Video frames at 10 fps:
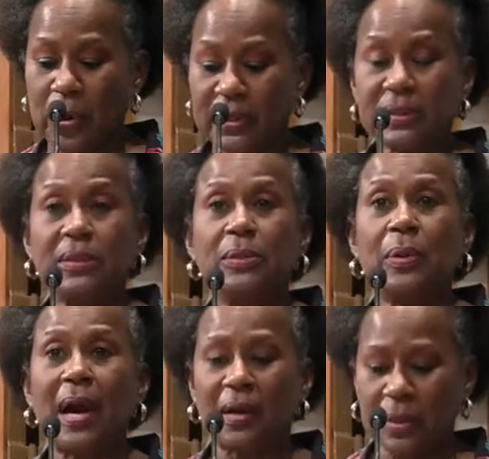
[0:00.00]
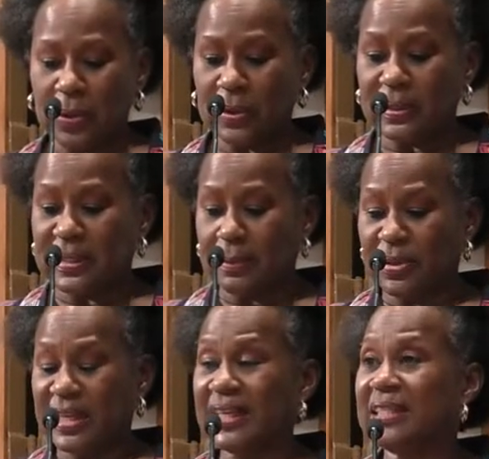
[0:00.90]
to our local
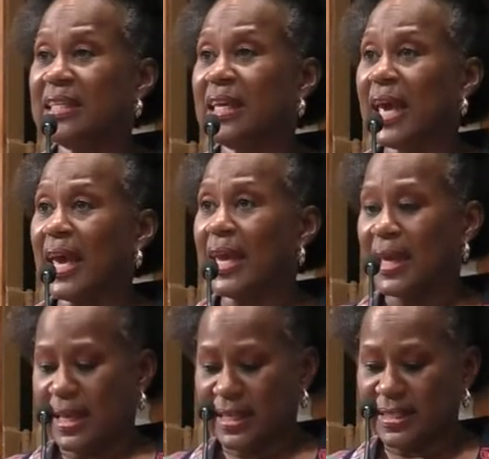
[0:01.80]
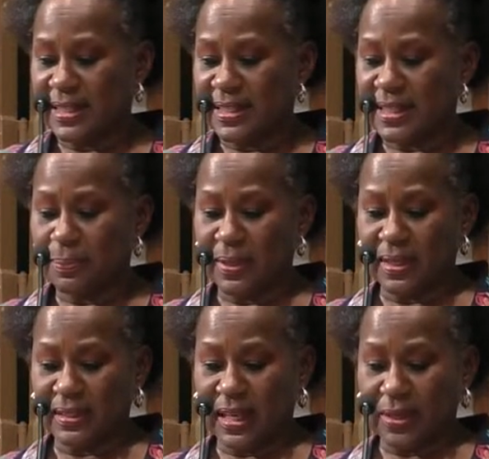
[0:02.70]
WETA in its
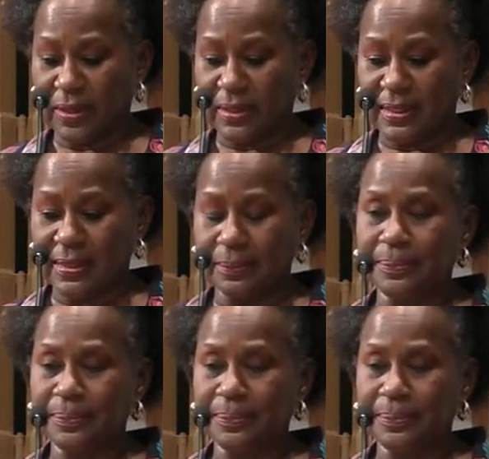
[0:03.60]
incipient years.